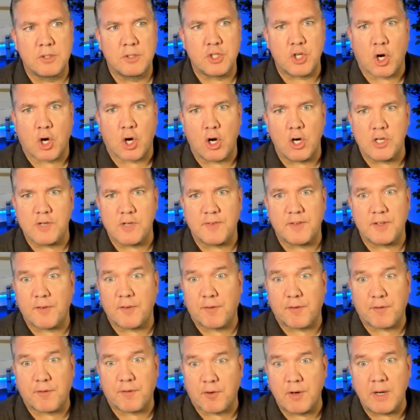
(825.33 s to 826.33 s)
charge, if it's a
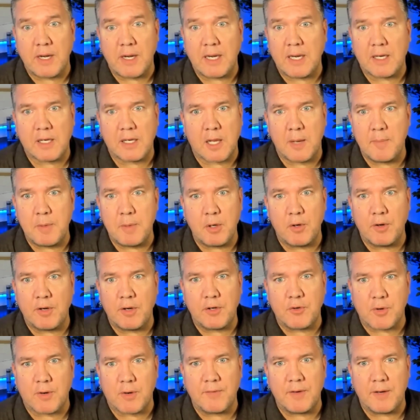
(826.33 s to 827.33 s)
free
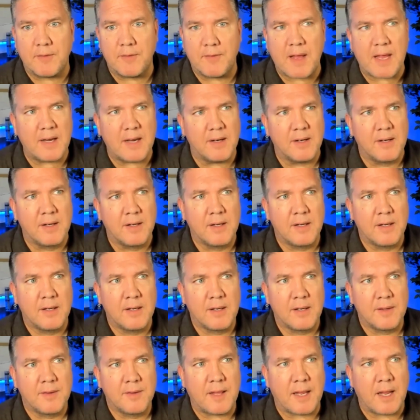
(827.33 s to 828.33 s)
community-driven event,
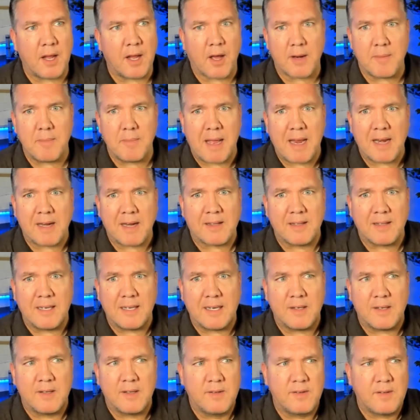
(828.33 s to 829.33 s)
they
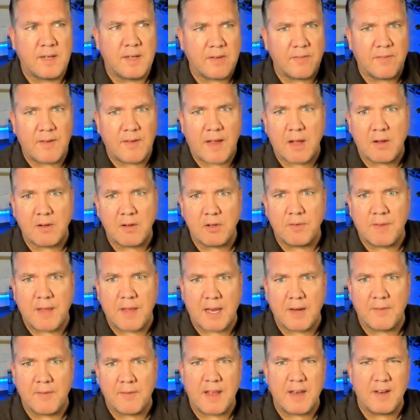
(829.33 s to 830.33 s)
automatically devalue
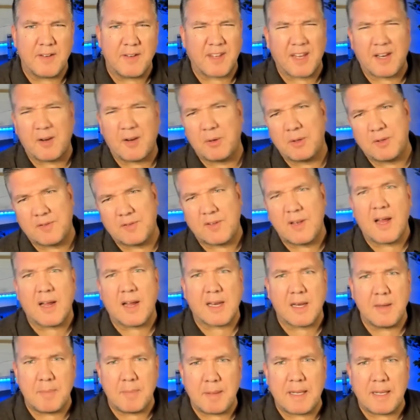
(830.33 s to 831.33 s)
that event. It's like, oh, it's
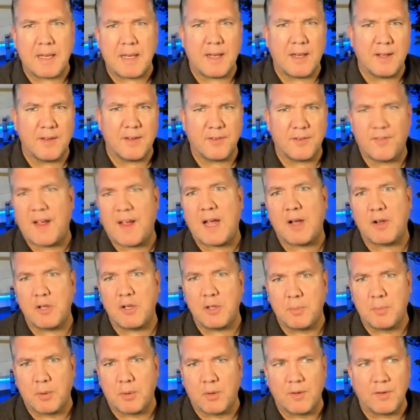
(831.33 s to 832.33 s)
not going to be as
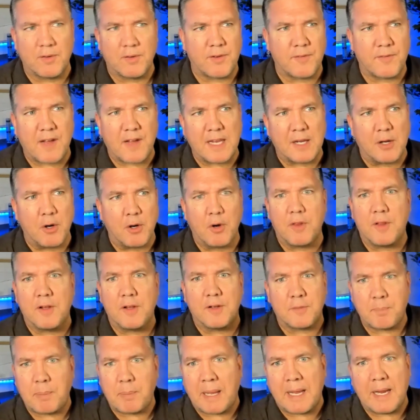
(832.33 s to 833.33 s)
valuable as if I go to
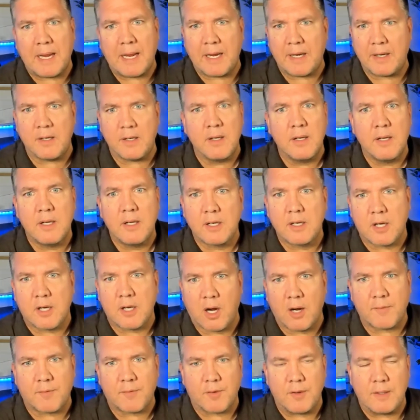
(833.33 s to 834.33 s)
this paid
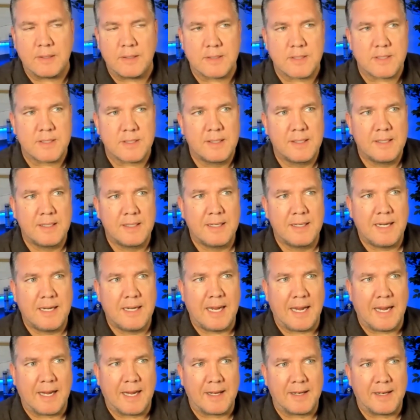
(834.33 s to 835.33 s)
conference.
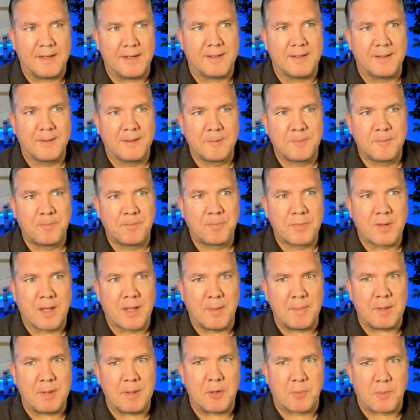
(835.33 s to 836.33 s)
Yeah. And
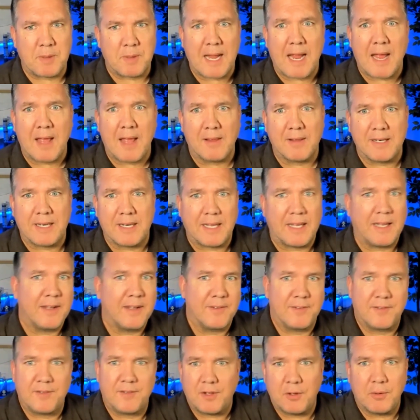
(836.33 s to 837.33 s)
I mean, the reality
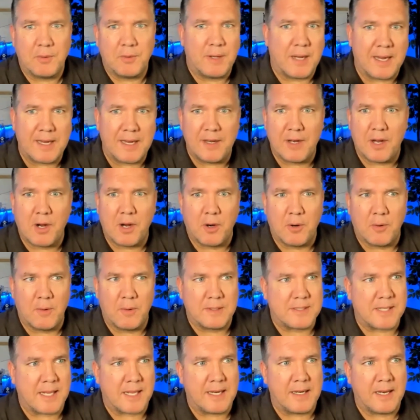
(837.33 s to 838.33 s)
is, you and I know,
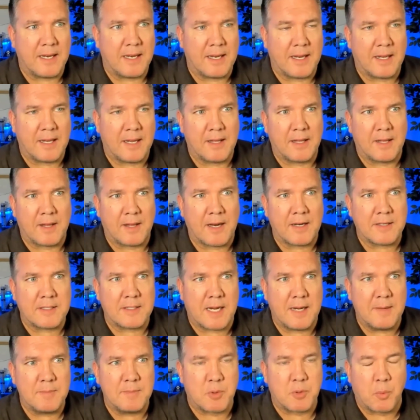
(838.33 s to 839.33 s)
it's that a lot of
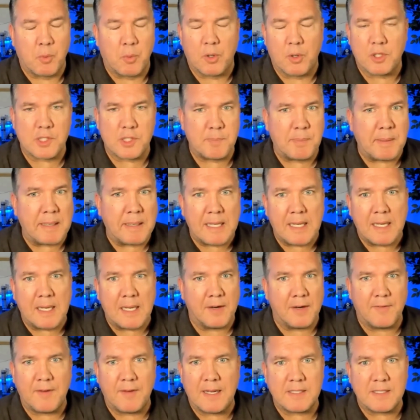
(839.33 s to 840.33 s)
times we're speaking
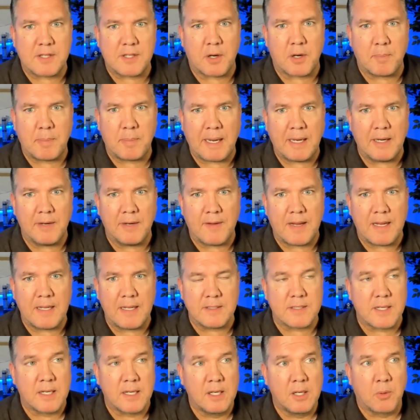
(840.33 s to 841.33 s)
at events that are paid
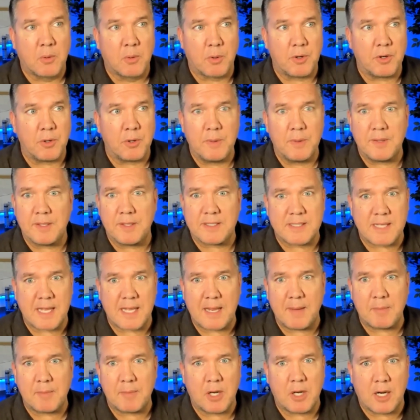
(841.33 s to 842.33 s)
events. We're doing the
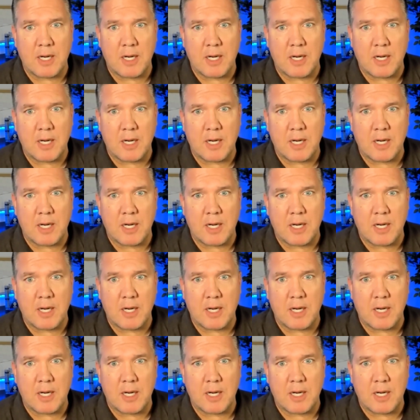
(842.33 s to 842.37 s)
same